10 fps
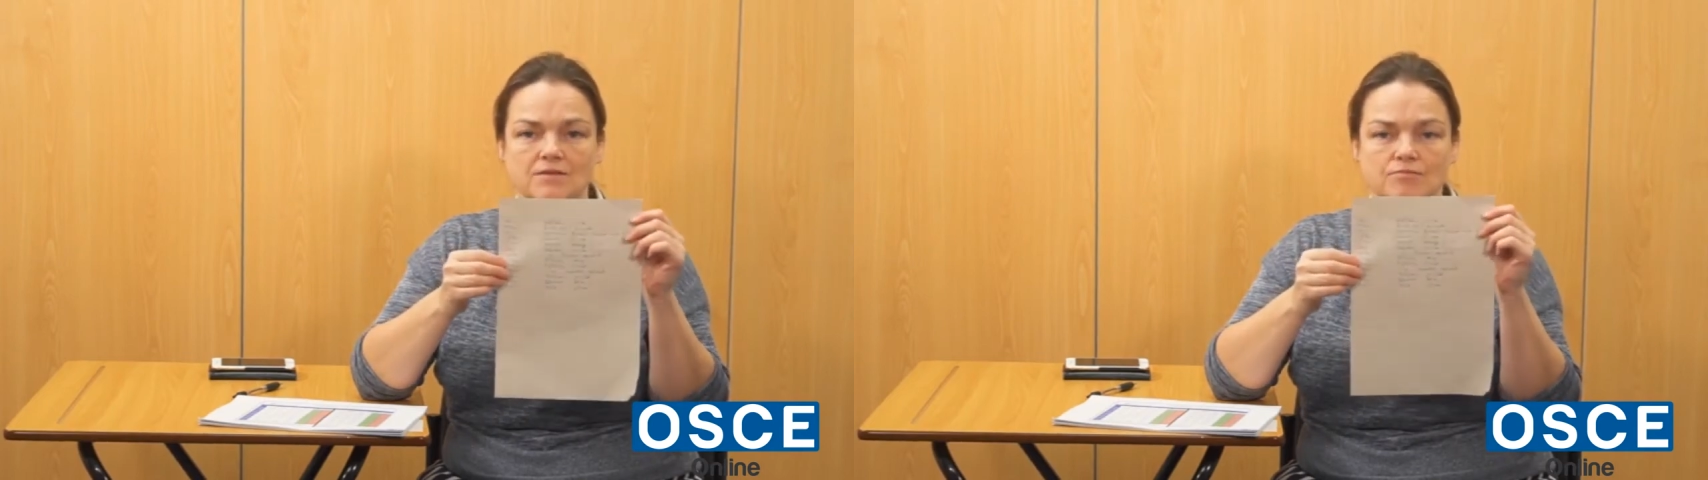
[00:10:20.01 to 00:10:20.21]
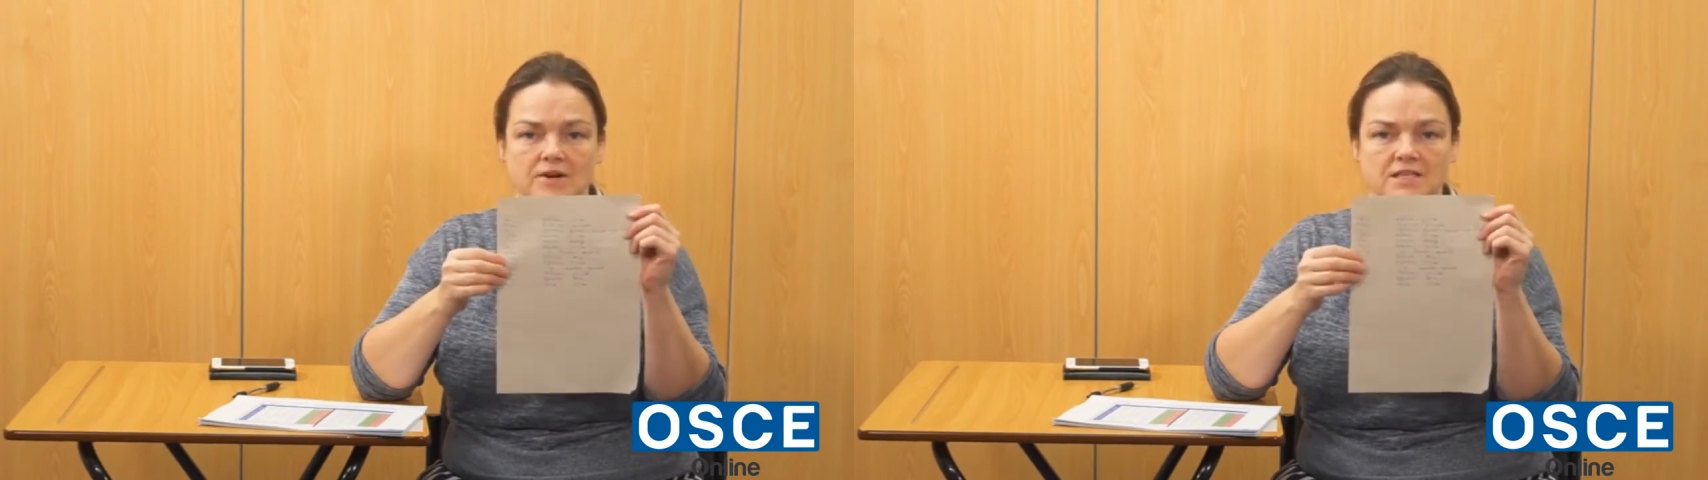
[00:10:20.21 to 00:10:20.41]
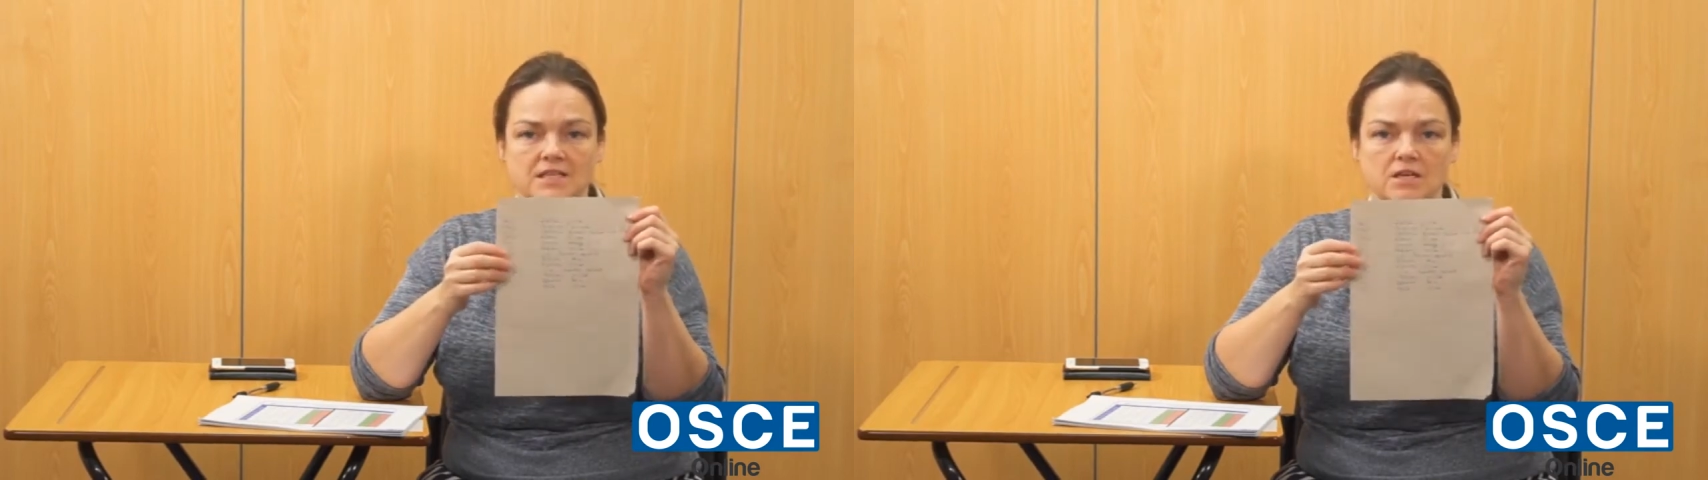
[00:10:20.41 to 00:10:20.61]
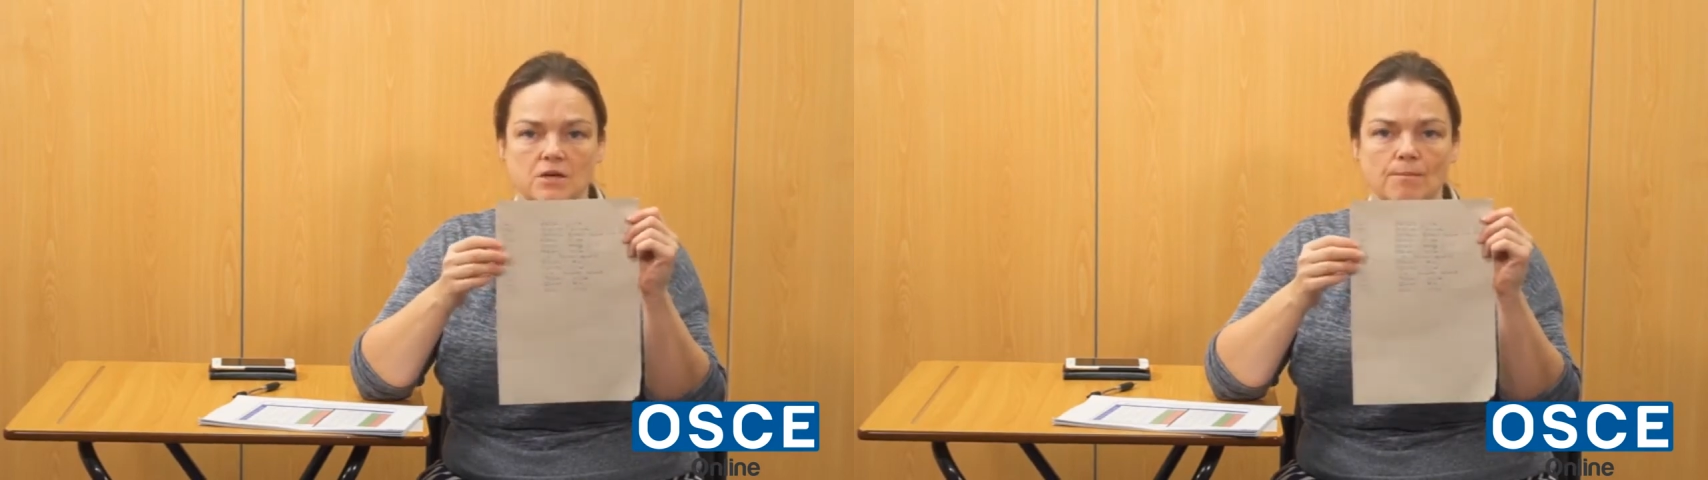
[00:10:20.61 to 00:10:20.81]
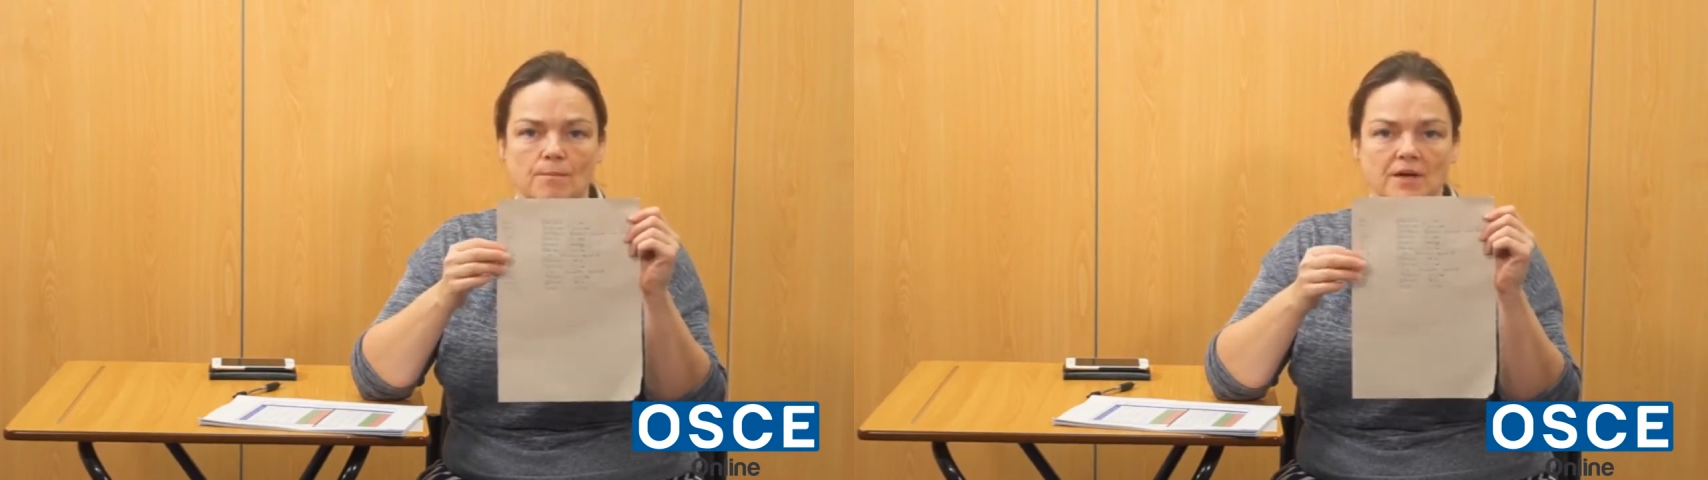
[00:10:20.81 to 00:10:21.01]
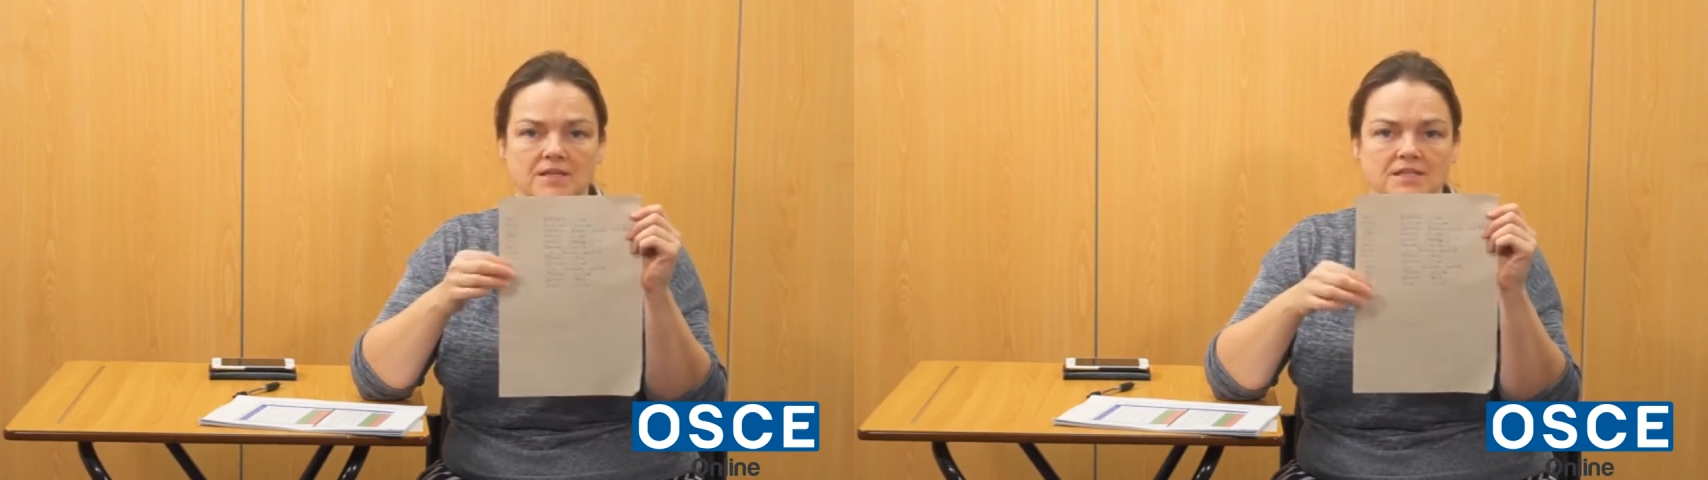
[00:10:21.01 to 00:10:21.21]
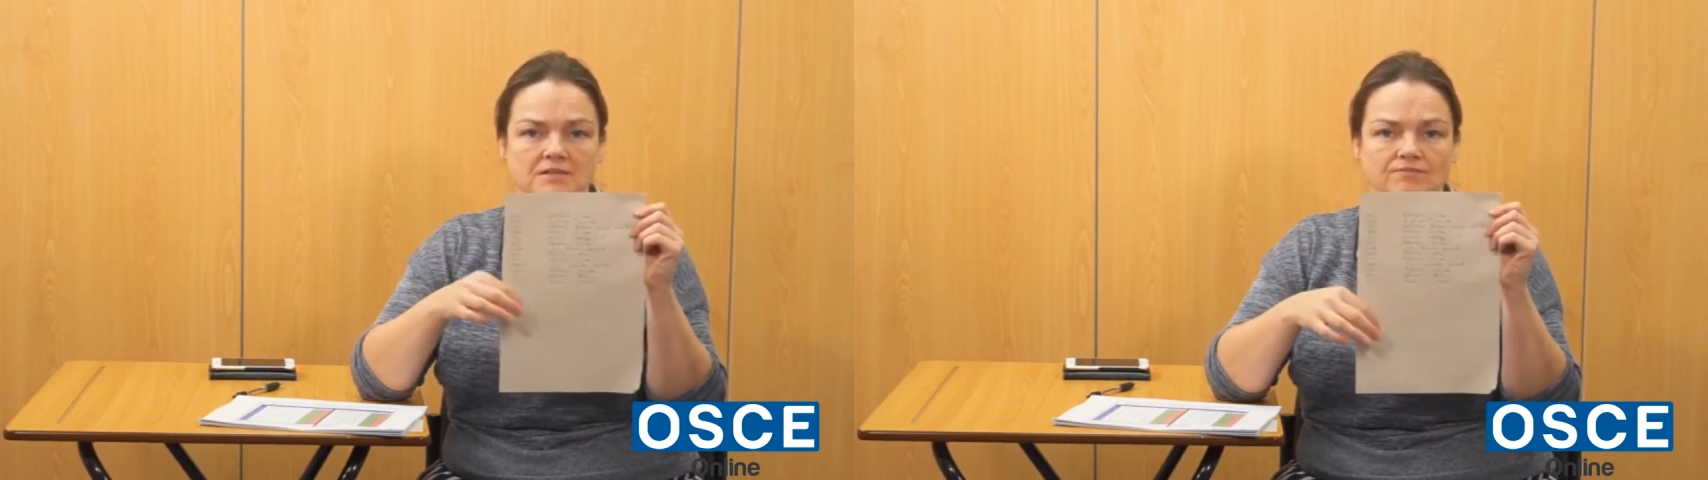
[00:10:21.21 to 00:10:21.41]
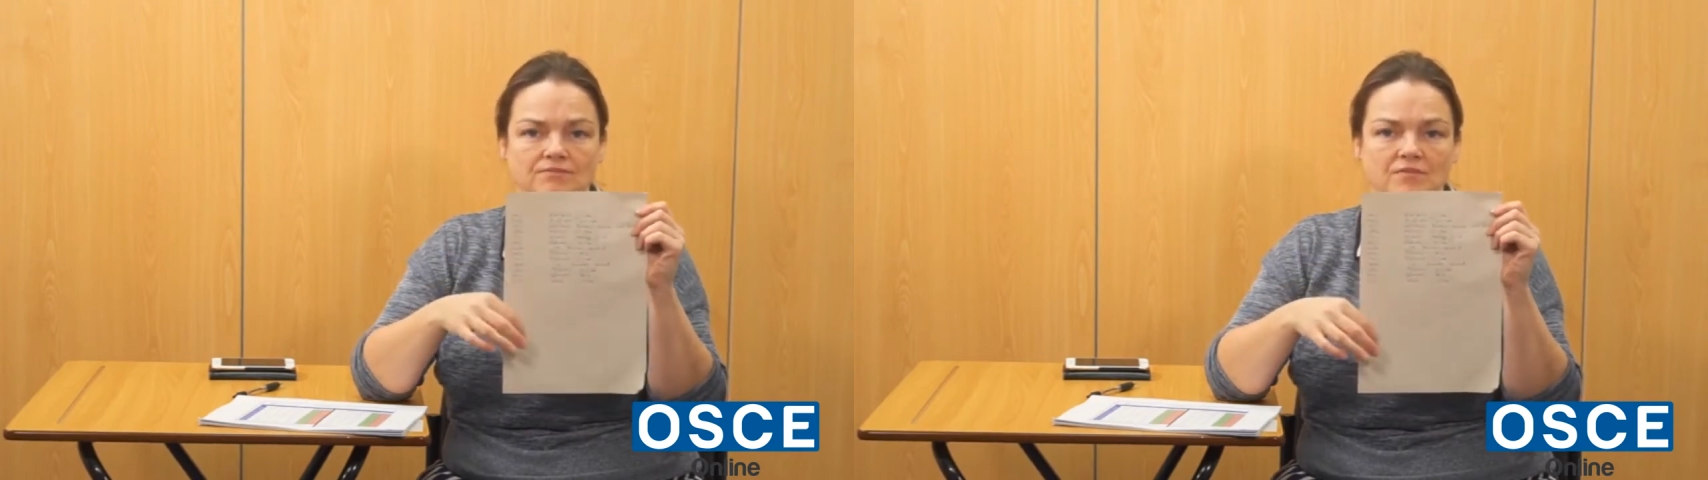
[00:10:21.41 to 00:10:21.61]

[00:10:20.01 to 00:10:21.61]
of printed numbers,